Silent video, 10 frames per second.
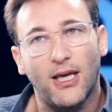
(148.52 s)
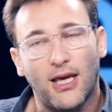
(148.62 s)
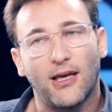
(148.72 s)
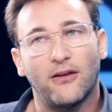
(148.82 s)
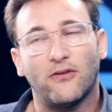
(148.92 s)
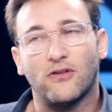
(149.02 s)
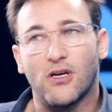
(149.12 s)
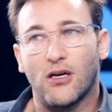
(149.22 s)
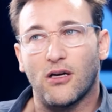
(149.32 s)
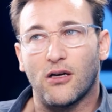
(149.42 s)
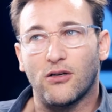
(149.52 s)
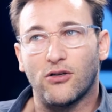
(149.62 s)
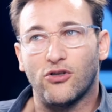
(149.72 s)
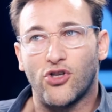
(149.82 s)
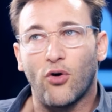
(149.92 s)
many kids
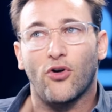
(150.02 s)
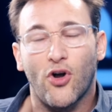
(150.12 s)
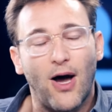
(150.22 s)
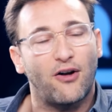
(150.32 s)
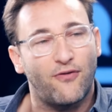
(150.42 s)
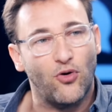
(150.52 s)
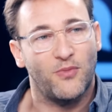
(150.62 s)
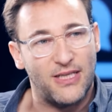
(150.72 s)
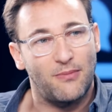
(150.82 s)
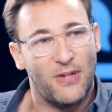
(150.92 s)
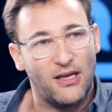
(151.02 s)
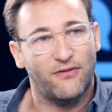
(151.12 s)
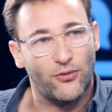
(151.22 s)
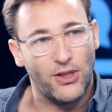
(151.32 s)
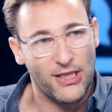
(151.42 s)
don't know how to form deep,
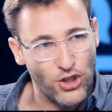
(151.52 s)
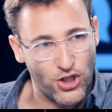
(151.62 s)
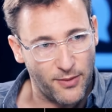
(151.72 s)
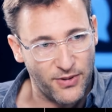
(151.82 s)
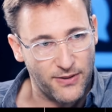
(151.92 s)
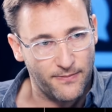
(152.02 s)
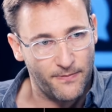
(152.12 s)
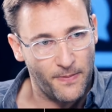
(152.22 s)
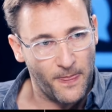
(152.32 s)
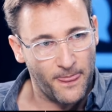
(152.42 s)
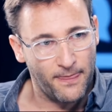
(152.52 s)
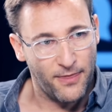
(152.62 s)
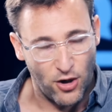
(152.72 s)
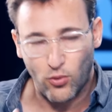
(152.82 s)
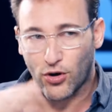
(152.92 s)
meaningful relationships.
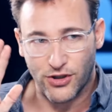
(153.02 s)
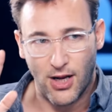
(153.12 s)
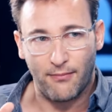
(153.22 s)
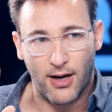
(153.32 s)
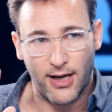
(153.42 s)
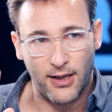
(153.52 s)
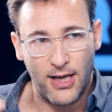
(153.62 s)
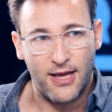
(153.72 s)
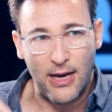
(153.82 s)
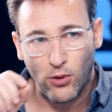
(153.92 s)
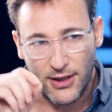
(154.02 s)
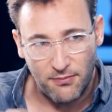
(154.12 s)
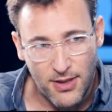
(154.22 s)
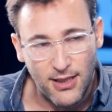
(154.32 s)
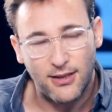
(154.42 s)
Their words, not mine. They will
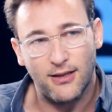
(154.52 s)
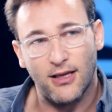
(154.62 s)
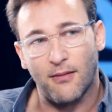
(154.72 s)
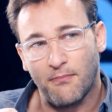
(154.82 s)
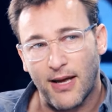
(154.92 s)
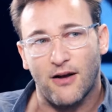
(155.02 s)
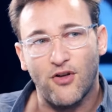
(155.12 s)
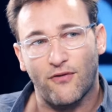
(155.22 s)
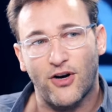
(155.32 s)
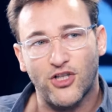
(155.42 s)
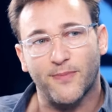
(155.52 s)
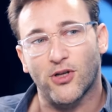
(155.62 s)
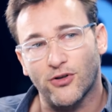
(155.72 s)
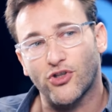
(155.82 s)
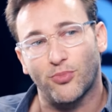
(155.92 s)
admit that many of their
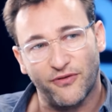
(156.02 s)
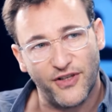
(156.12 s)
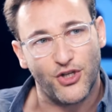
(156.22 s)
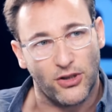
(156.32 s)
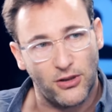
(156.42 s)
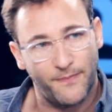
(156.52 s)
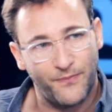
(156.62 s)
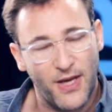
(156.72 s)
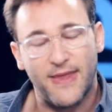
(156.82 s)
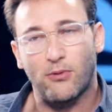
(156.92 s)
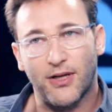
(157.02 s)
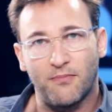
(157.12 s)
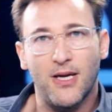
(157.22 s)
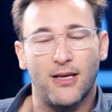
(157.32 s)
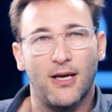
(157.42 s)
friendships are superficial. They will
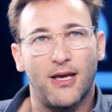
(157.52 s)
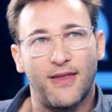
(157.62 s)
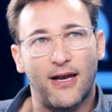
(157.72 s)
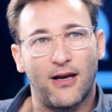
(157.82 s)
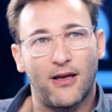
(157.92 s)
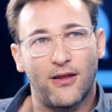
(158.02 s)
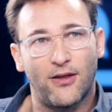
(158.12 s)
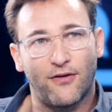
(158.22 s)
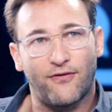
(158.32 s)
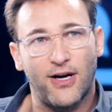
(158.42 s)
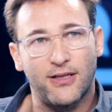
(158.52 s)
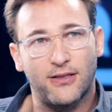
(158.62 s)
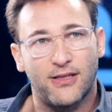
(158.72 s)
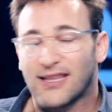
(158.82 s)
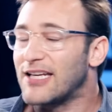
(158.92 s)
admit that their
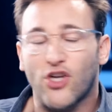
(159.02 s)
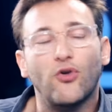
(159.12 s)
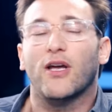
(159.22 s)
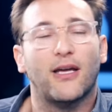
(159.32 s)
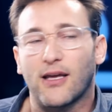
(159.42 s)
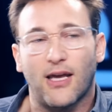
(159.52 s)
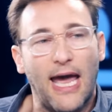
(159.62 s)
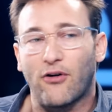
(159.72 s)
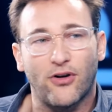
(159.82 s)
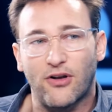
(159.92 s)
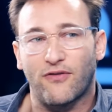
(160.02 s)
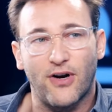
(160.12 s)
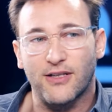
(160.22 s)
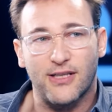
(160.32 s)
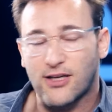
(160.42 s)
friends, that they don't count on their
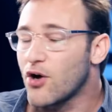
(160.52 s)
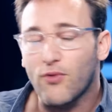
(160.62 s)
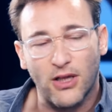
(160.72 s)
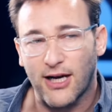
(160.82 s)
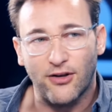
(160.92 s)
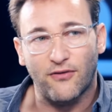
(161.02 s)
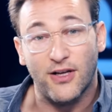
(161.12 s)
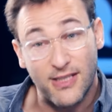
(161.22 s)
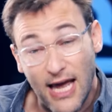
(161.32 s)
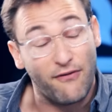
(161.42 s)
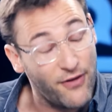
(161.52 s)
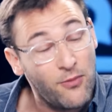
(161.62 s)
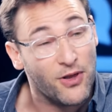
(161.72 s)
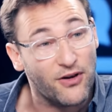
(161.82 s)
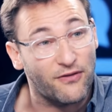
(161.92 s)
friends, they don't rely on their friends, they have
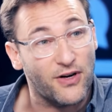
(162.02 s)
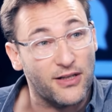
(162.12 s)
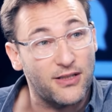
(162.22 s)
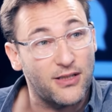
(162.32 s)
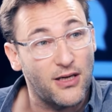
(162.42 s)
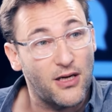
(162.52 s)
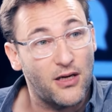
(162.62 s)
fun with their friends,